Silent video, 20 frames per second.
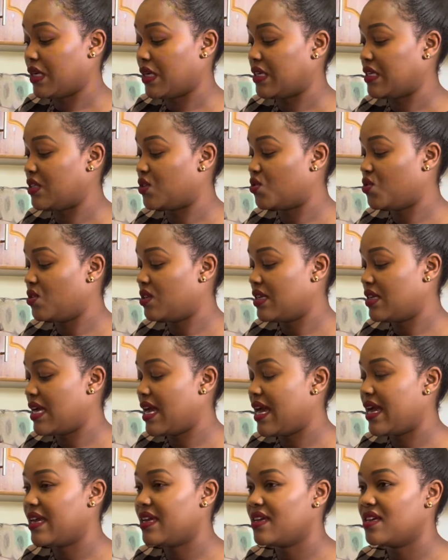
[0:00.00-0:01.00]
reason. I
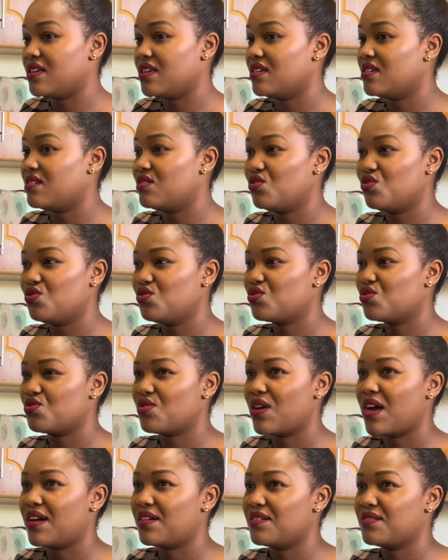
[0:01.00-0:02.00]
used to
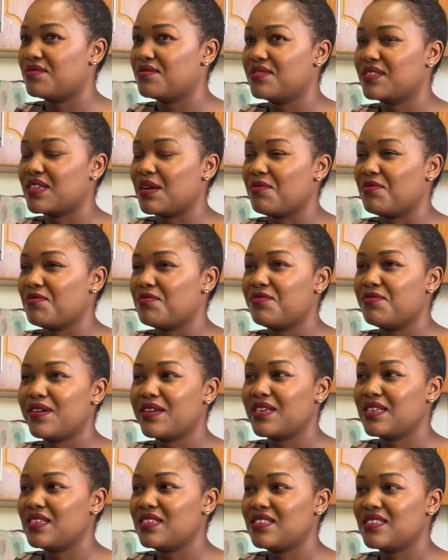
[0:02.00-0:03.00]
have some
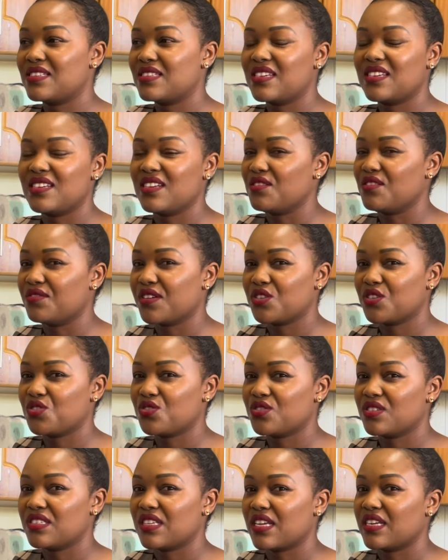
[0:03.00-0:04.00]
funny skin
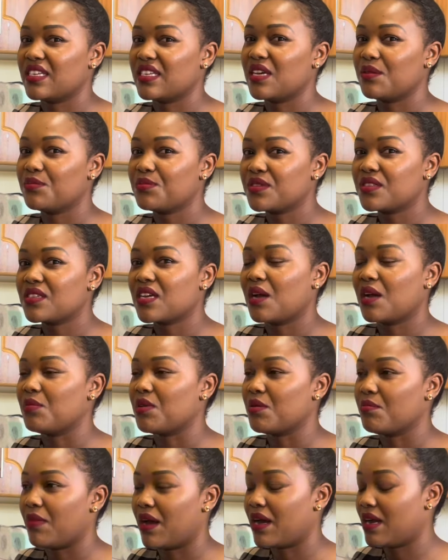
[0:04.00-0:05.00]
infections that kept coming
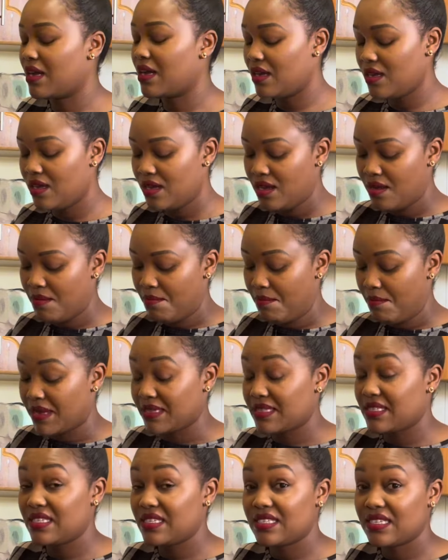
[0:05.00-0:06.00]
back but
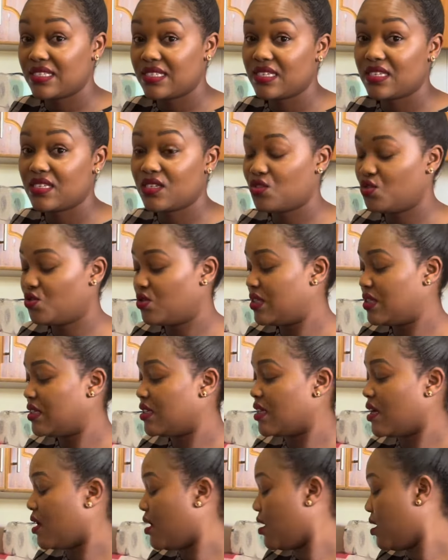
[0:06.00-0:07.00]
since I started using the
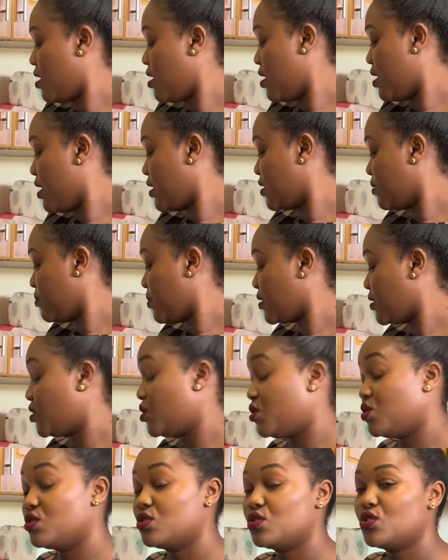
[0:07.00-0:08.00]

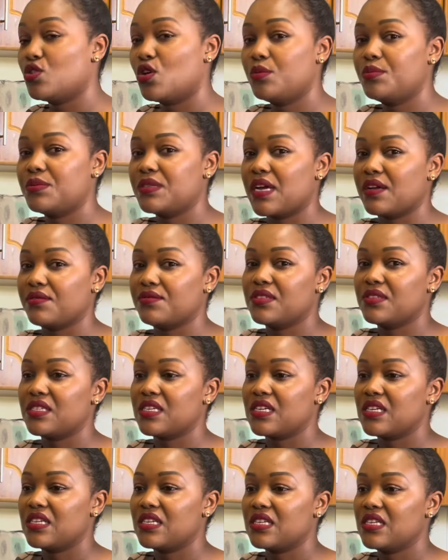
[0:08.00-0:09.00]
antibacterial soaps I've
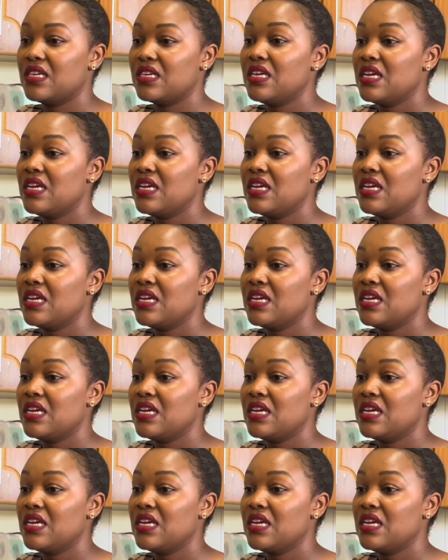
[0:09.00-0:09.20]
seen